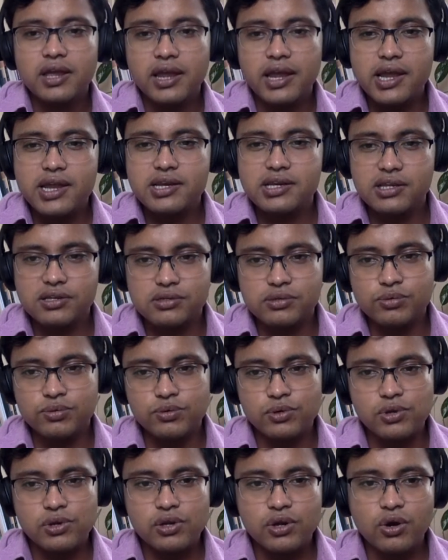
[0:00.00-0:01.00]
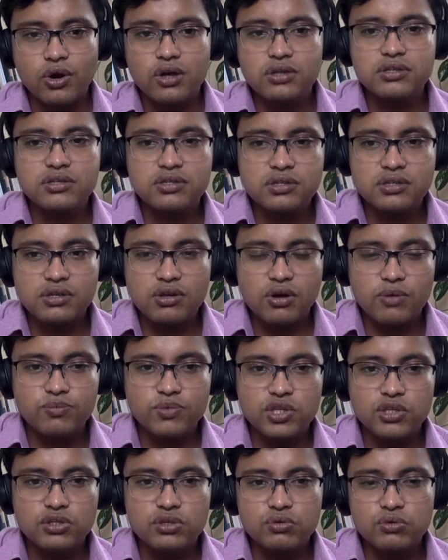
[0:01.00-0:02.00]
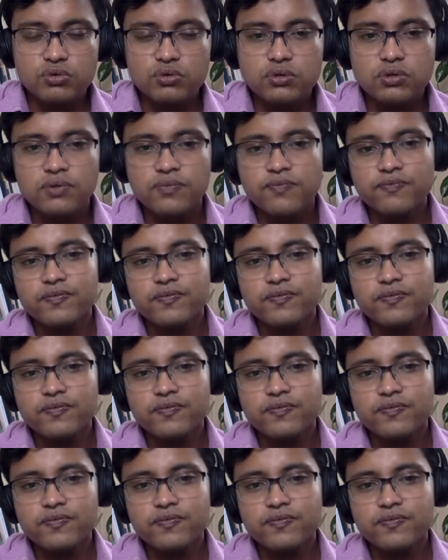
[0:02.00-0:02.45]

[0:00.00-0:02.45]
and his full costs of the suit,